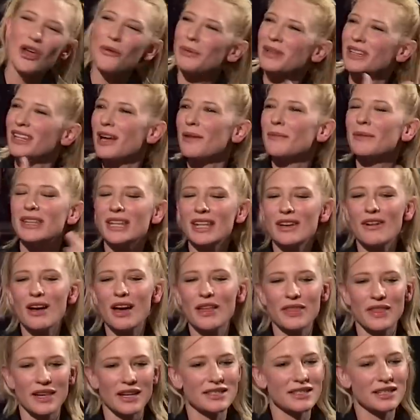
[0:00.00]
no, but I mean, there
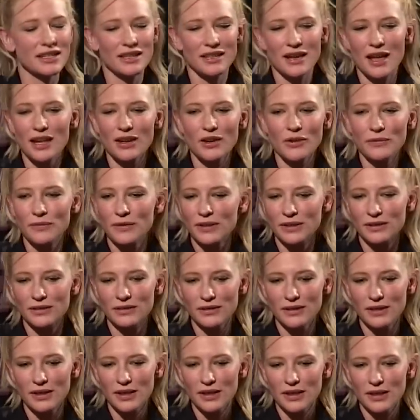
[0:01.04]
are things, and, and
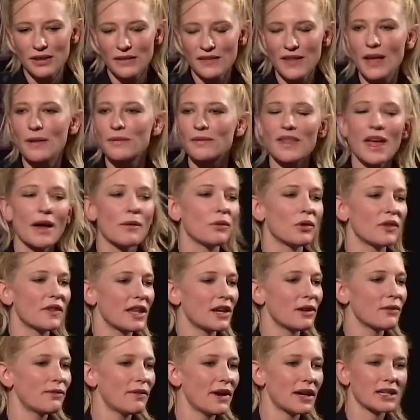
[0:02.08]
often that, that will
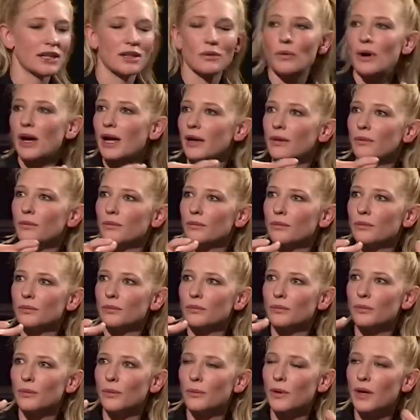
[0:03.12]
then affect the way,
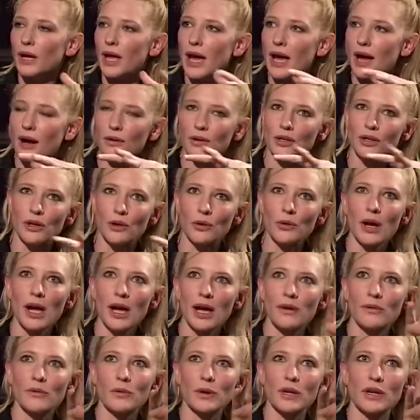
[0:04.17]
how, you know,
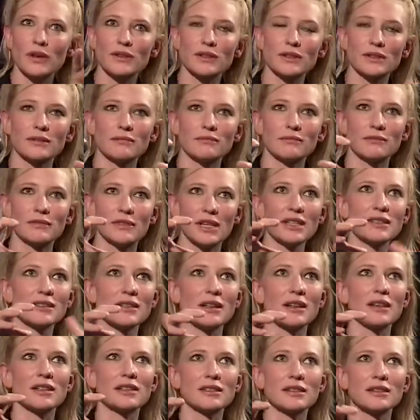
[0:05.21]
how everyone else does
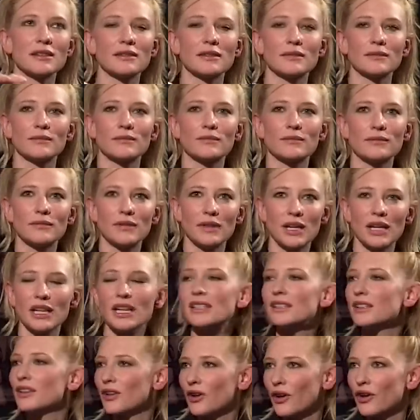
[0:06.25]
it. It's a, it
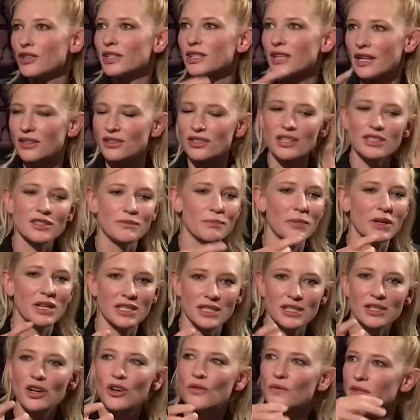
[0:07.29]
is a negotiation, but
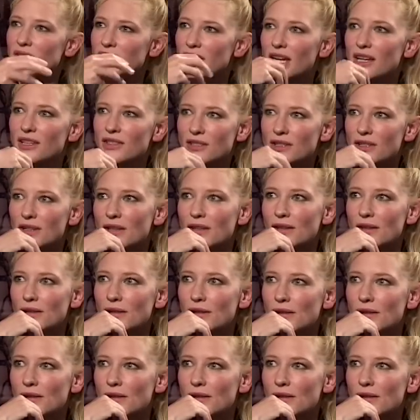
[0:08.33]
it's a conversation. And